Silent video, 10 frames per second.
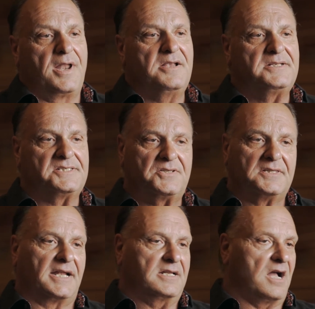I understood
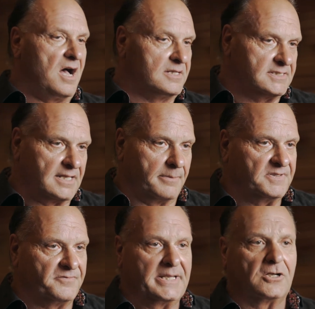that concept
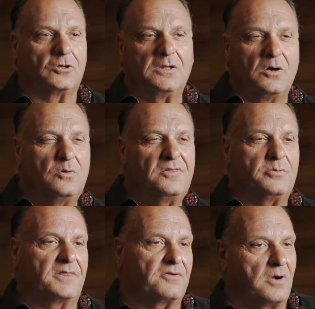of being clothed
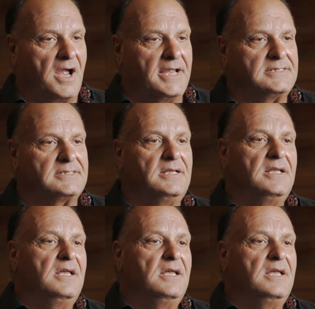with Christ,